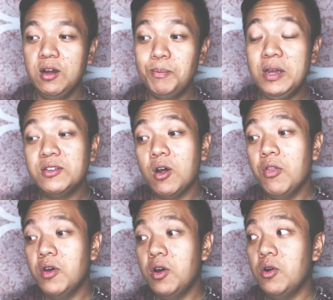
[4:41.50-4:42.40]
Because
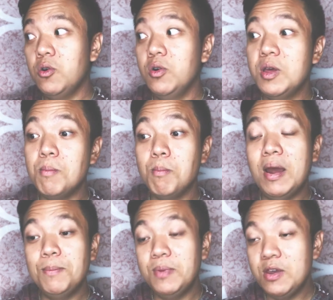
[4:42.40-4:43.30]
although it
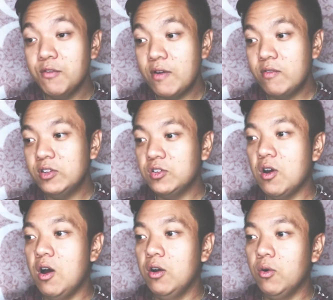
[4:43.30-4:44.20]
might be your favorite
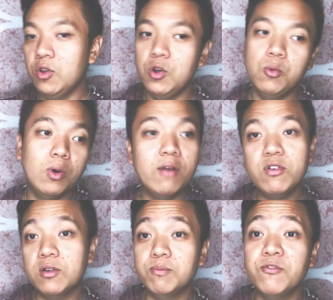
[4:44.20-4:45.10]
song, or
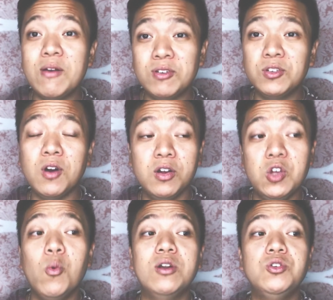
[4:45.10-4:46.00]
whatever favorite song
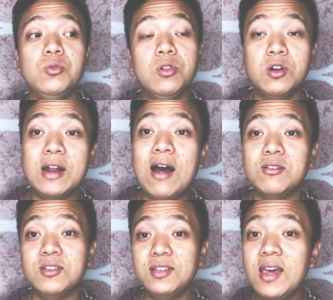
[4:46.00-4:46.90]
you want to learn how to
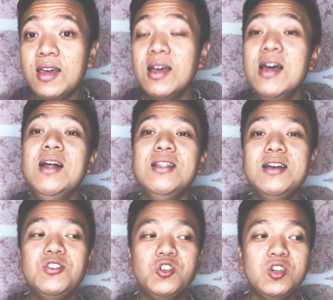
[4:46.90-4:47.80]
sing,
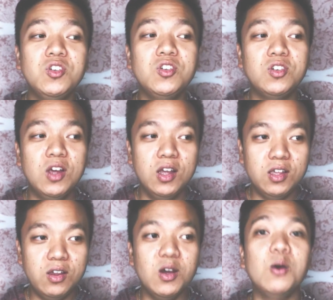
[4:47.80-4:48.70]
let's just,
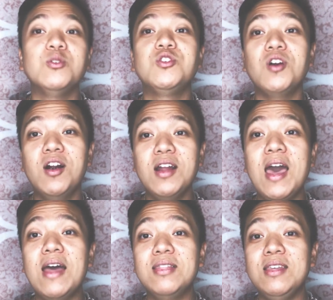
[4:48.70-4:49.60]
start
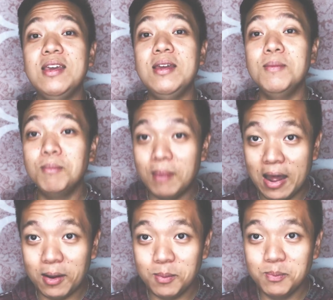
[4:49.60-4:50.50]
at the
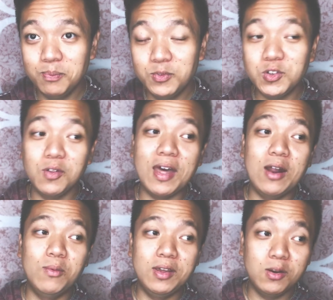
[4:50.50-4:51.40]
bottom so that
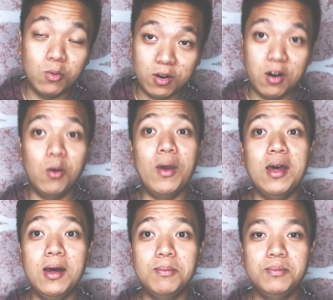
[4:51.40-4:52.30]
we can work our way
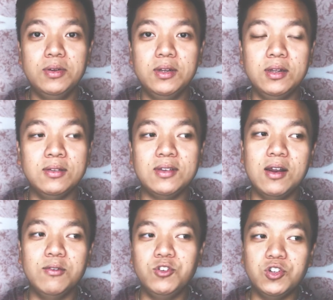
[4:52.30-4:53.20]
up. instead
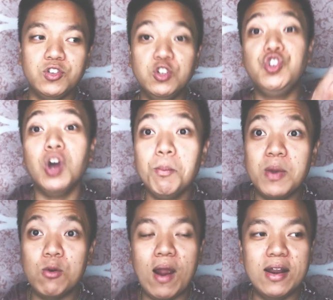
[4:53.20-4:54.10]
of just jumping
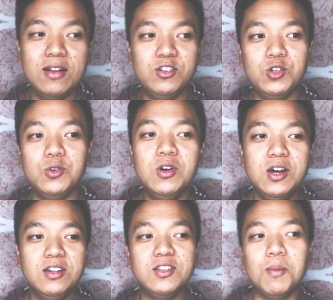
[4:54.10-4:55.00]
right into
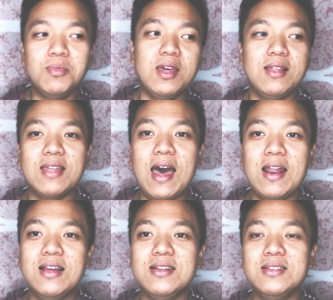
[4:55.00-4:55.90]
something that
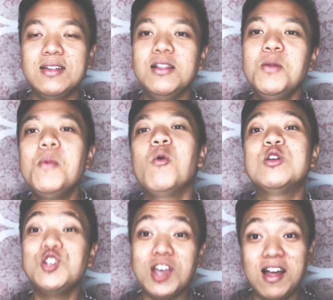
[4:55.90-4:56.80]
is a little bit more
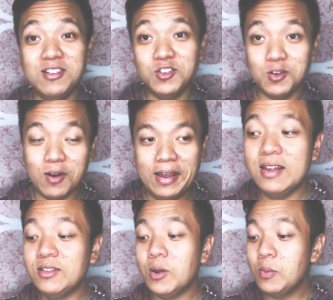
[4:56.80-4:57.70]
challenging, right?
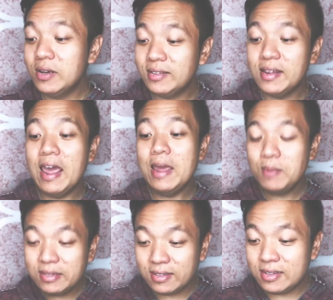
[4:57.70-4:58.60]
And so I'm going to sing
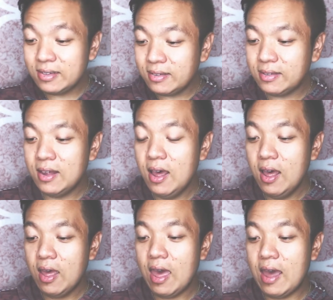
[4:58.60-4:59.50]
ABCs
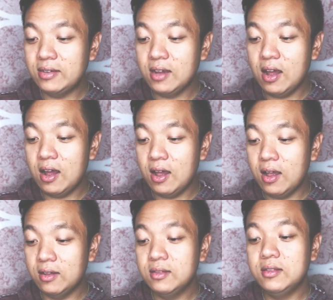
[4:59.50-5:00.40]
at
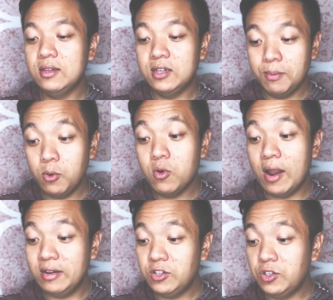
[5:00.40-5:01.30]
the tempo
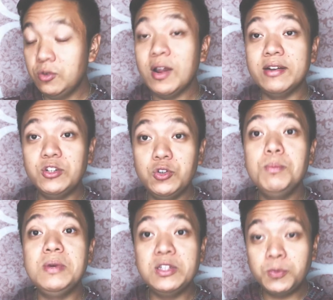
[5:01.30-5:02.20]
92
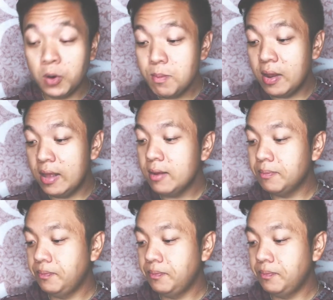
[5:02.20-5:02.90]
beats per minute.